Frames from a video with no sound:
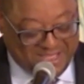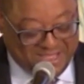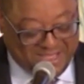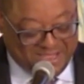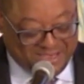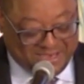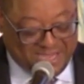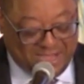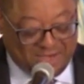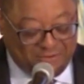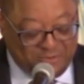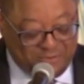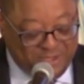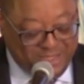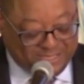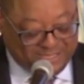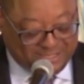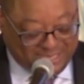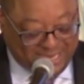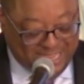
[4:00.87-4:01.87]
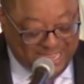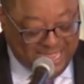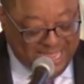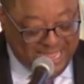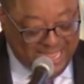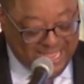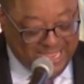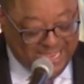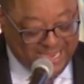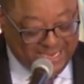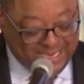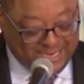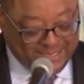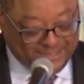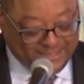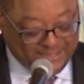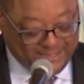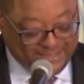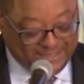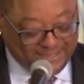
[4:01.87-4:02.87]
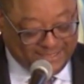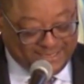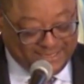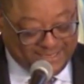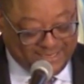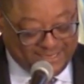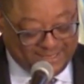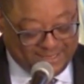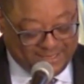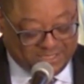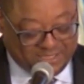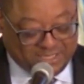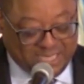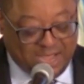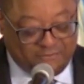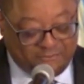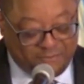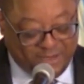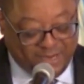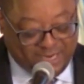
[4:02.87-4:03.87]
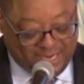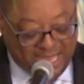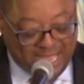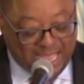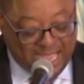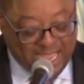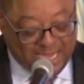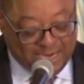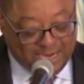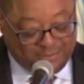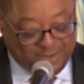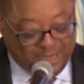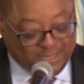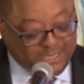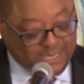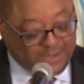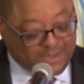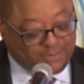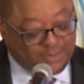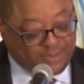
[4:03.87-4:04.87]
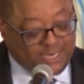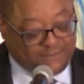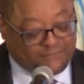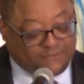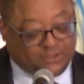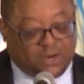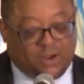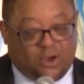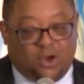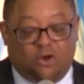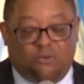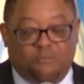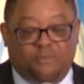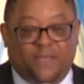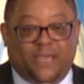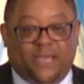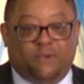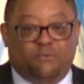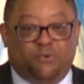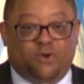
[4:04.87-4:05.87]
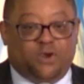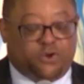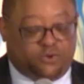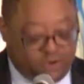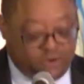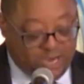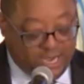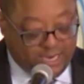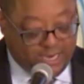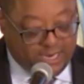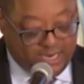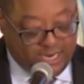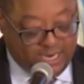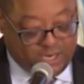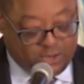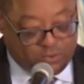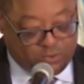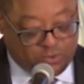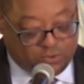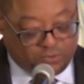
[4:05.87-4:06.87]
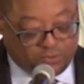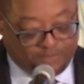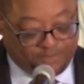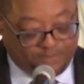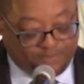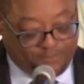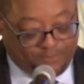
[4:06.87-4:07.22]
Governments lie. This government lied about their belief that all men were created equal.